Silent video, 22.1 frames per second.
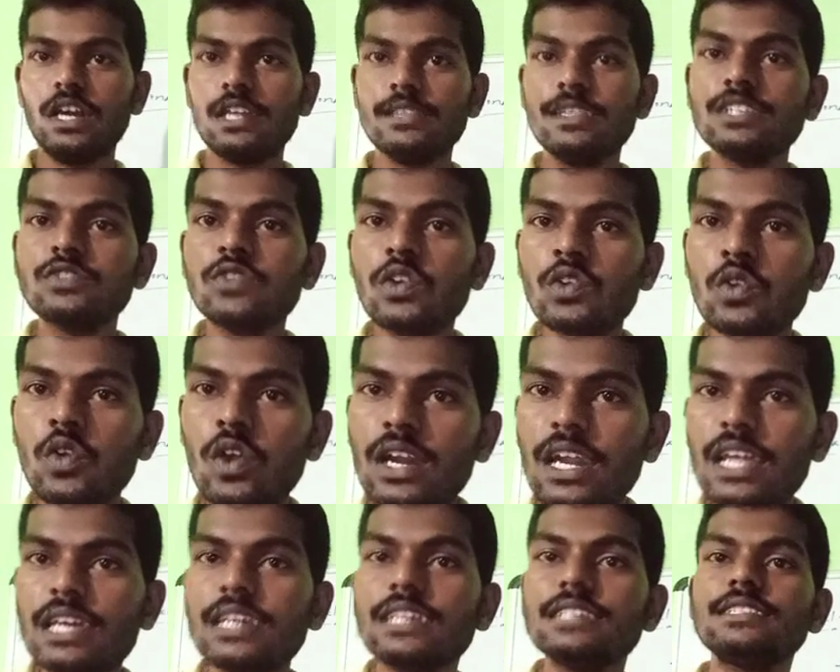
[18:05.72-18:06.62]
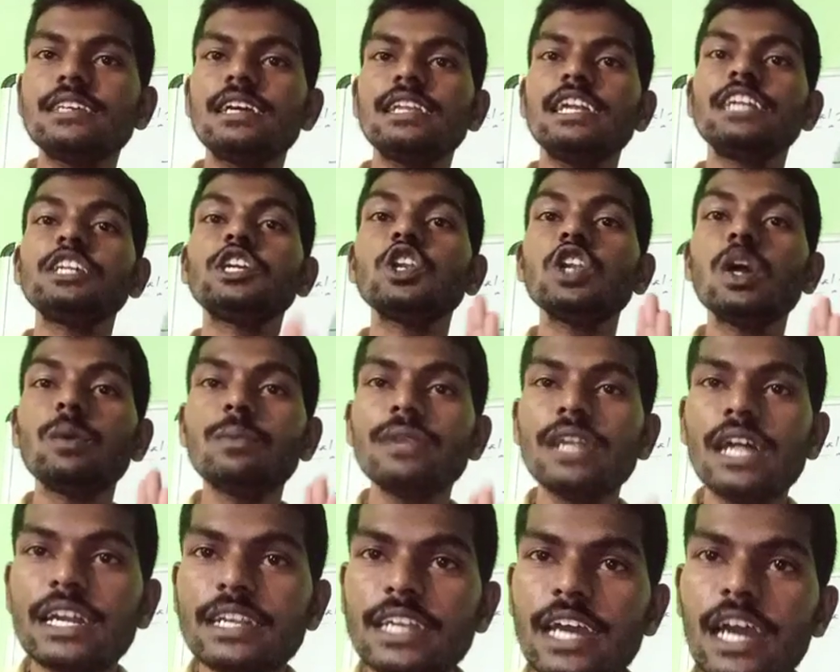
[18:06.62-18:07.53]
This one only is there in
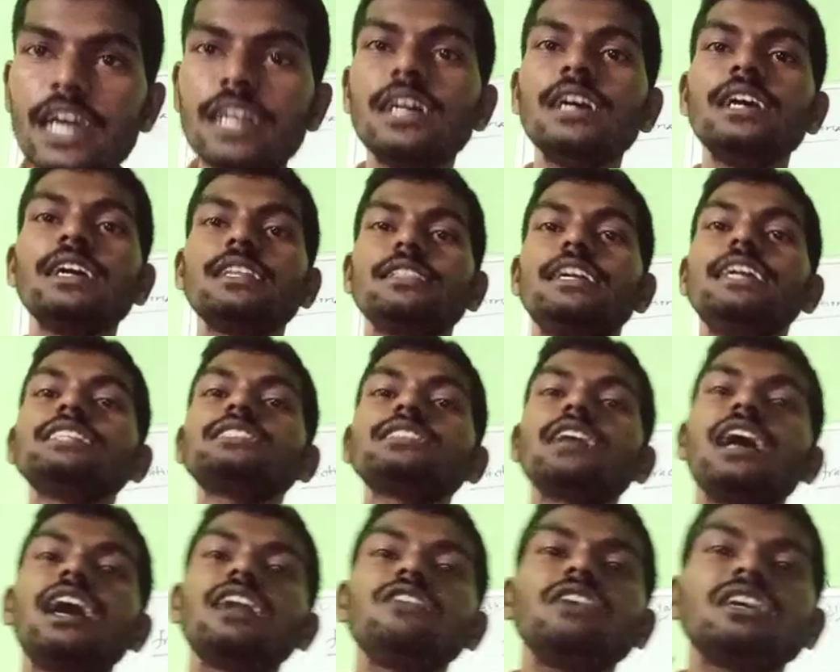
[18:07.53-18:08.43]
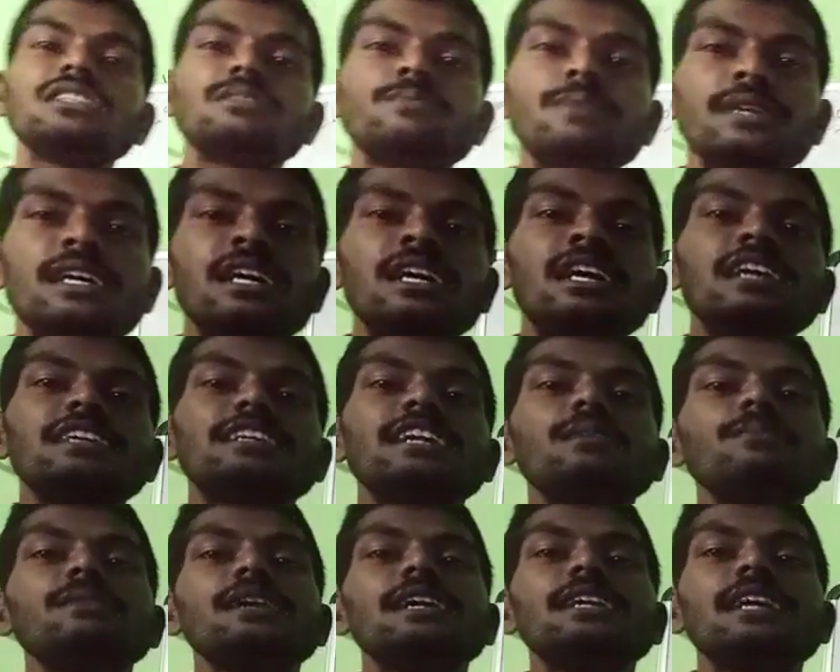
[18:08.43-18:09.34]
denominator. That is always be
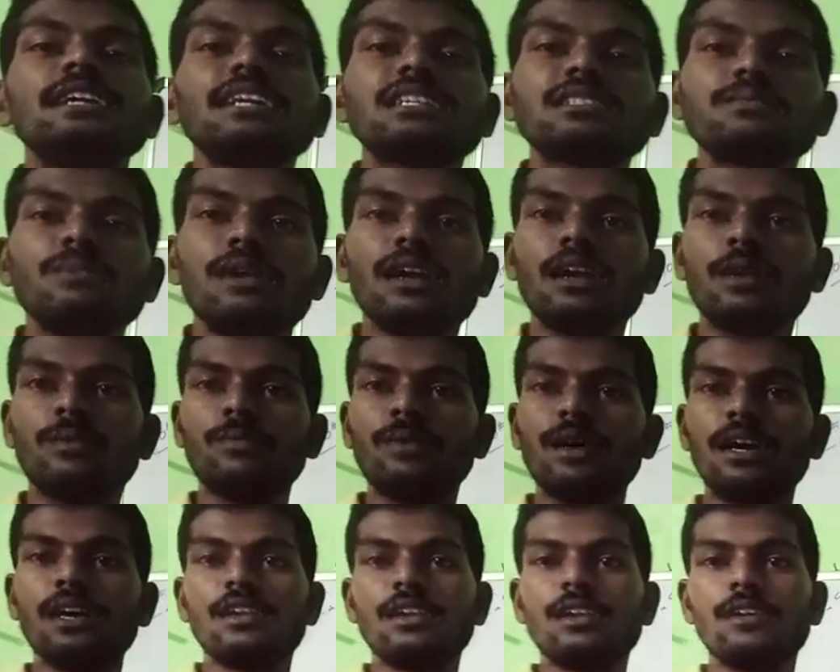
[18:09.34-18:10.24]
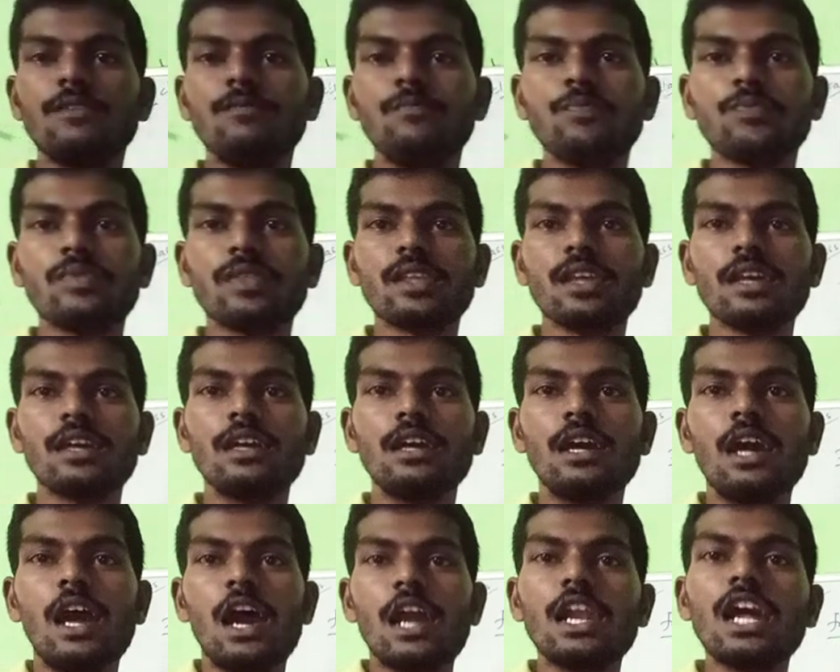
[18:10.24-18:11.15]
terminating decimal number.
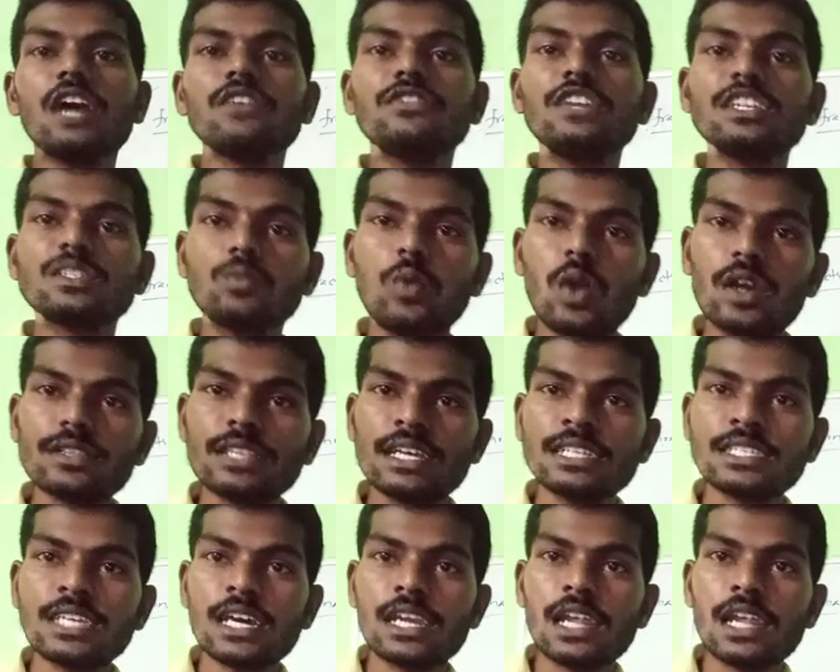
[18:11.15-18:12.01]
Now this both is